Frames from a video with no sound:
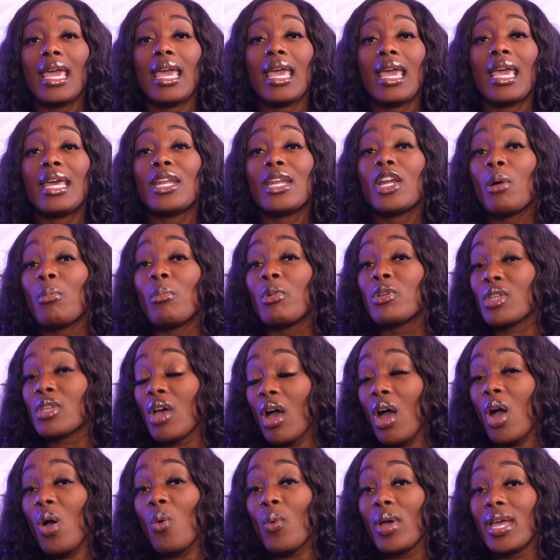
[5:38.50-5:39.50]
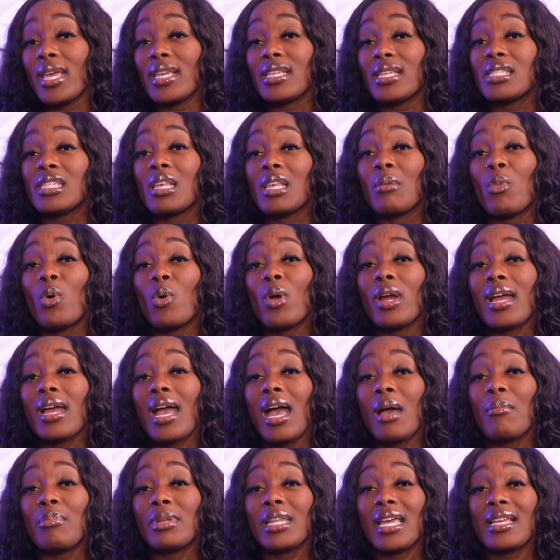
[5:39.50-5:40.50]
And almost always, the more
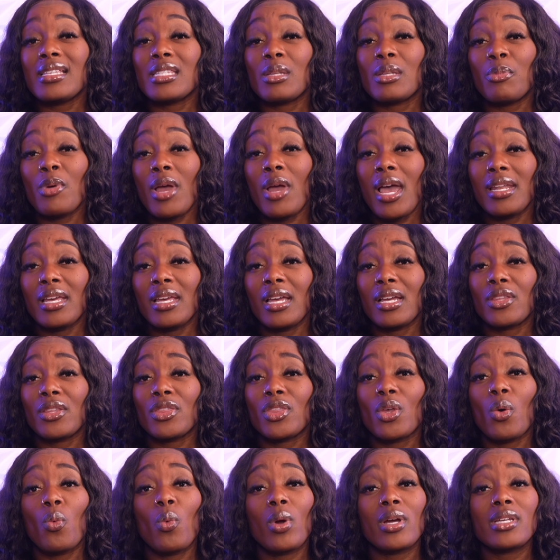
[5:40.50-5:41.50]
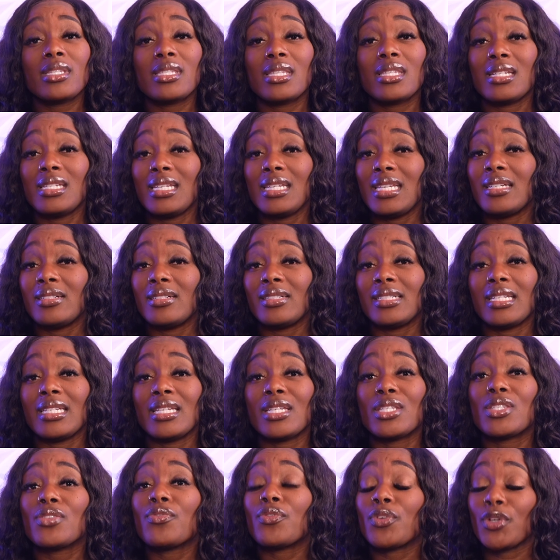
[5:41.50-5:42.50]
complex the product, the worse the deal
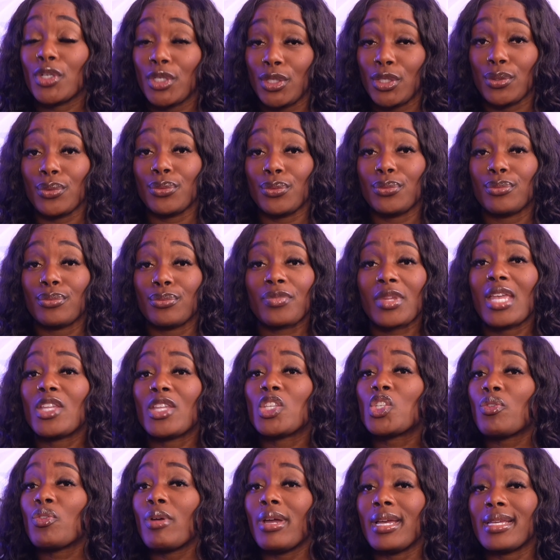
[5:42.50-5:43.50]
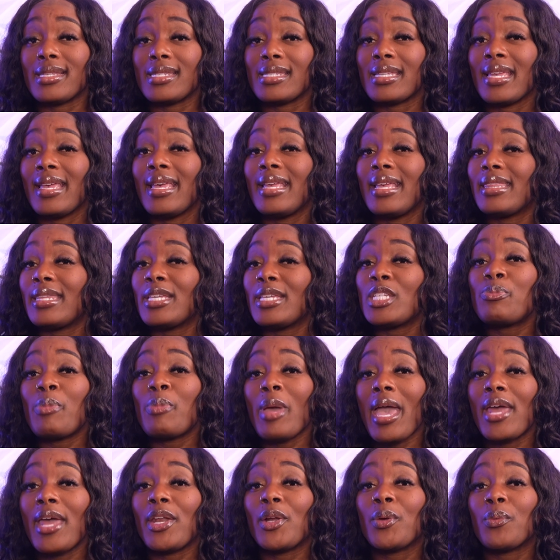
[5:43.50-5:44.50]
is for you. And trust, this
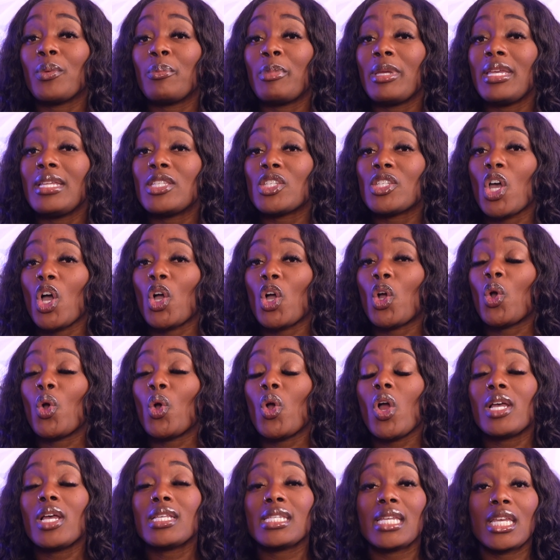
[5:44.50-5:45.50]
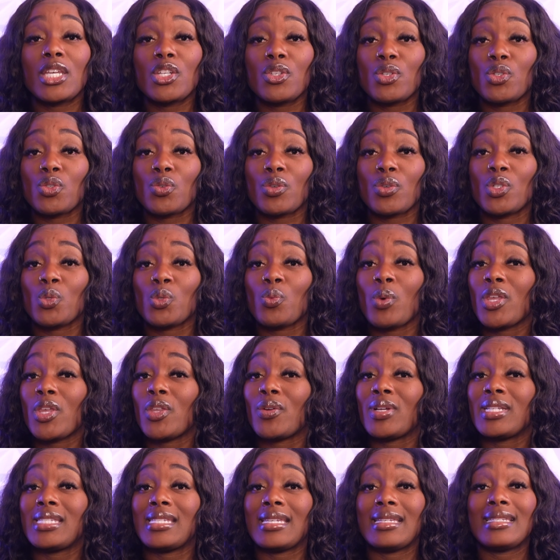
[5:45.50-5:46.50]
pattern repeats across industries,
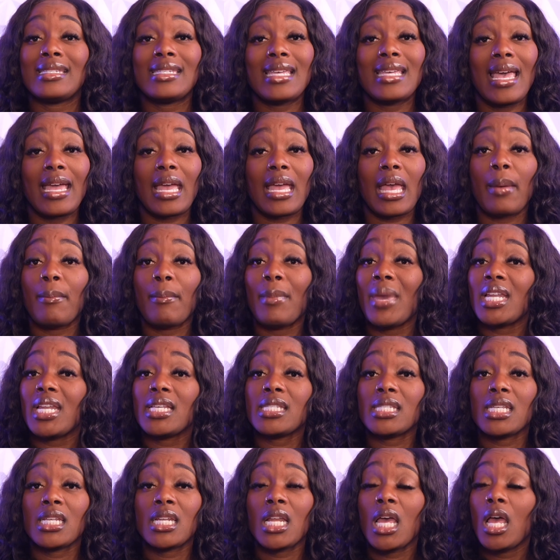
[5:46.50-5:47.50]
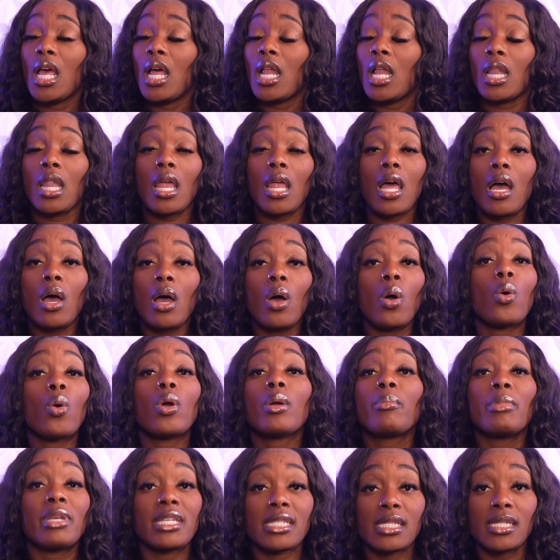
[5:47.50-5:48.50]
whether it's in tech, medicine, law,
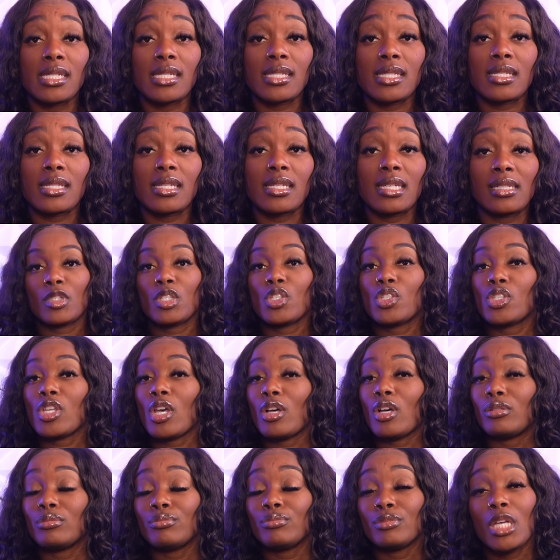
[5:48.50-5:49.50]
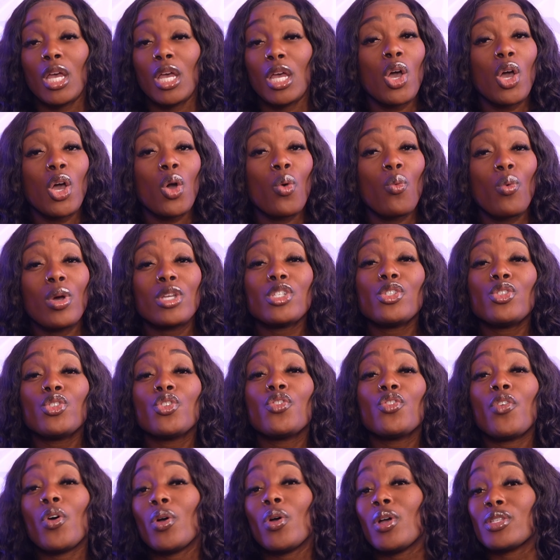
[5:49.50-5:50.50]
or business. So, what should
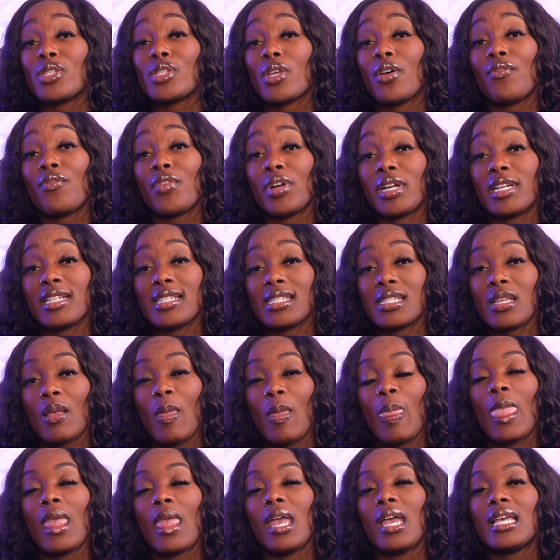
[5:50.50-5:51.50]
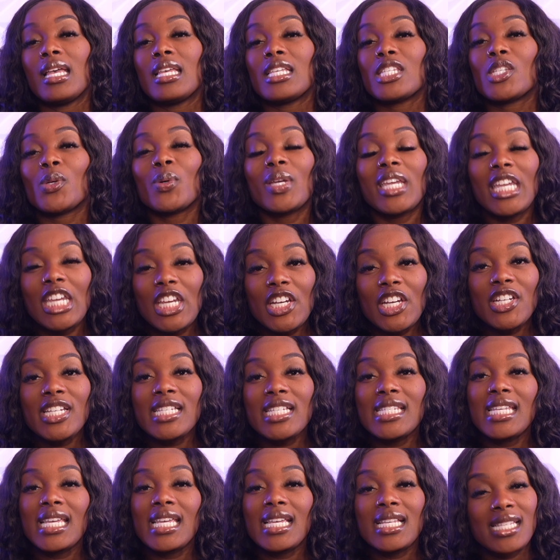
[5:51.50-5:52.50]
you focus on first? So here
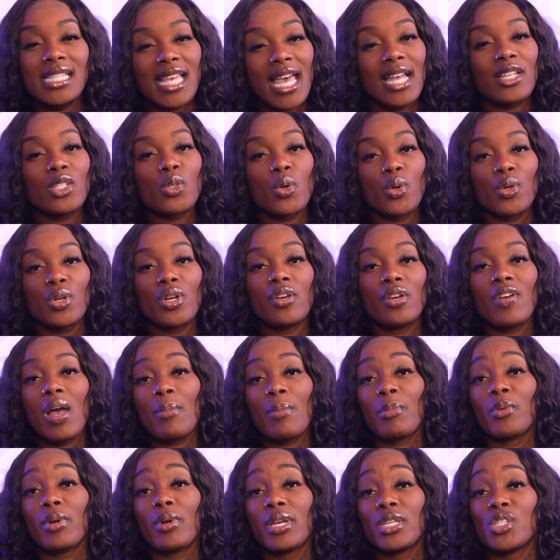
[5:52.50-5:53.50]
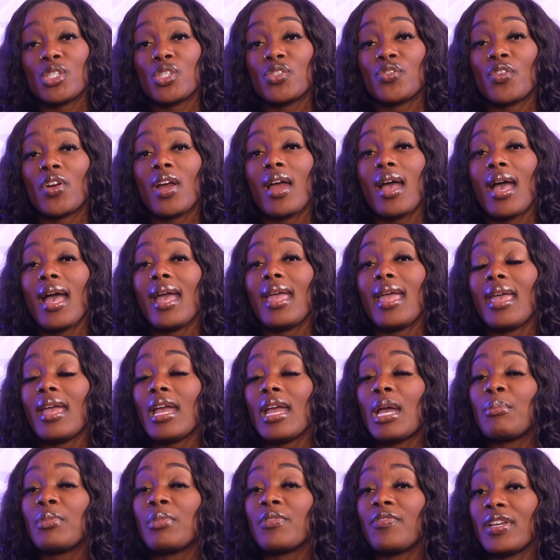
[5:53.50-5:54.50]
is the exact order of operations for high
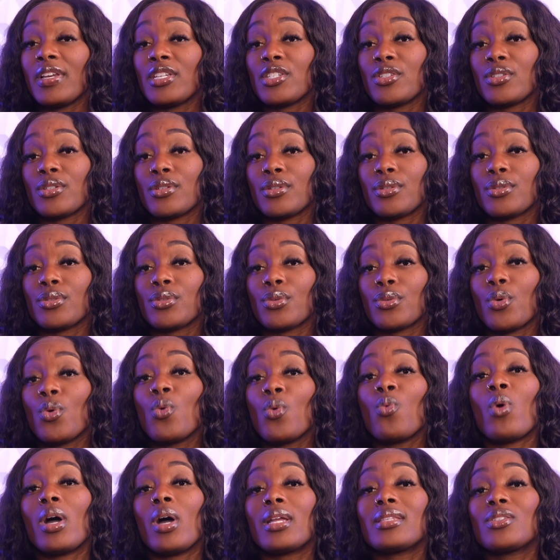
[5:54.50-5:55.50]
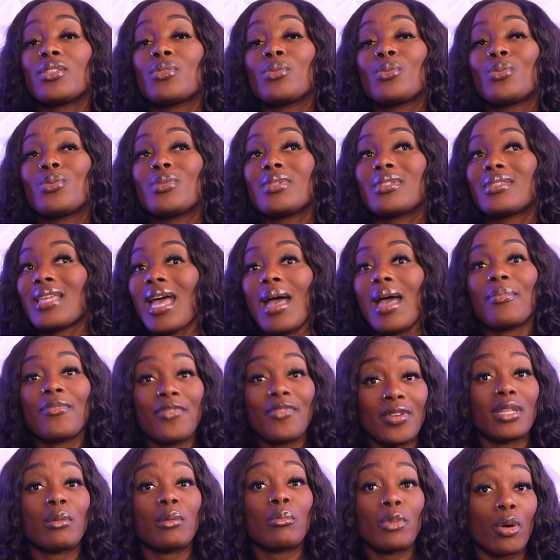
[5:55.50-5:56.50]
income professionals who want to stop
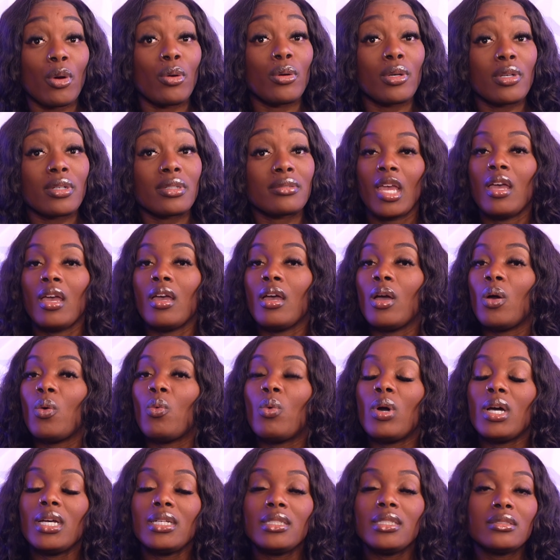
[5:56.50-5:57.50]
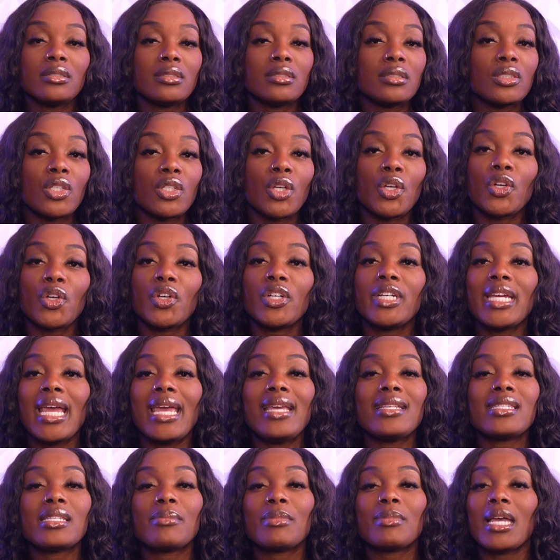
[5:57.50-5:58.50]
feeling broke. 1,
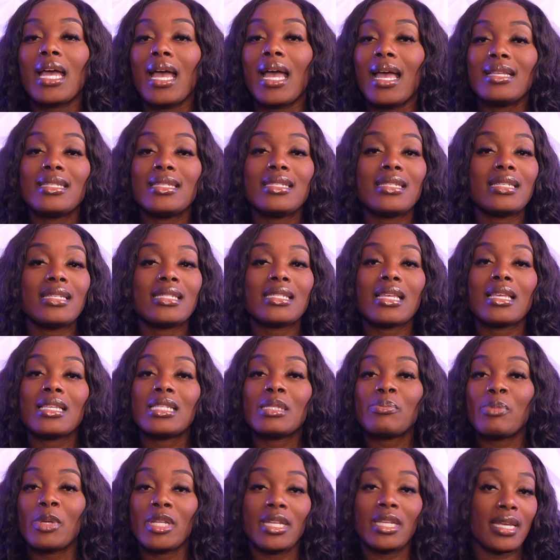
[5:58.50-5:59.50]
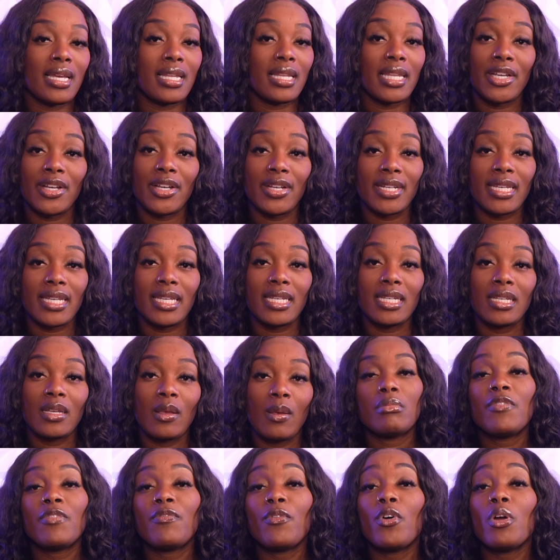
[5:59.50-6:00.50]
create some conscious spending clarity.
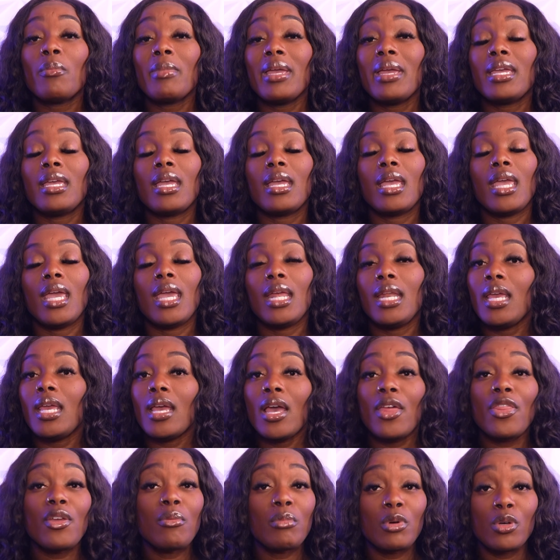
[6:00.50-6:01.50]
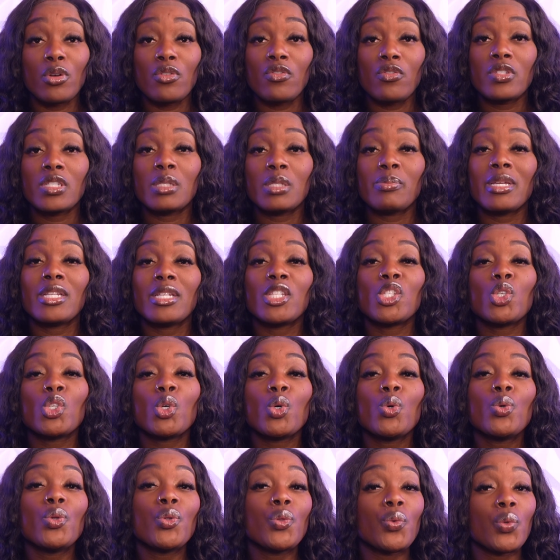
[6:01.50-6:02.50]
Before making any other moves, spend
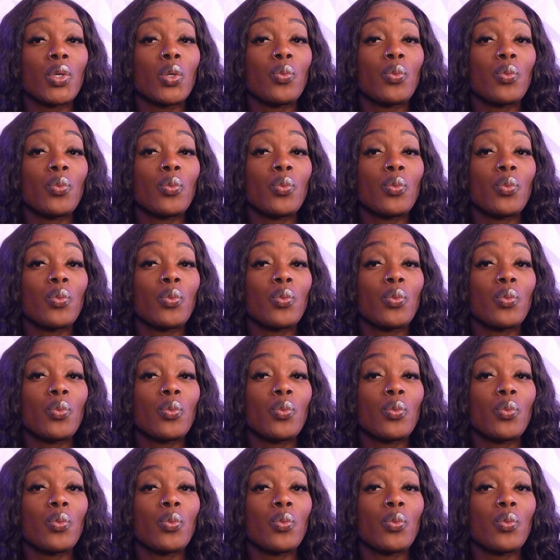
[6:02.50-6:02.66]
2 to 3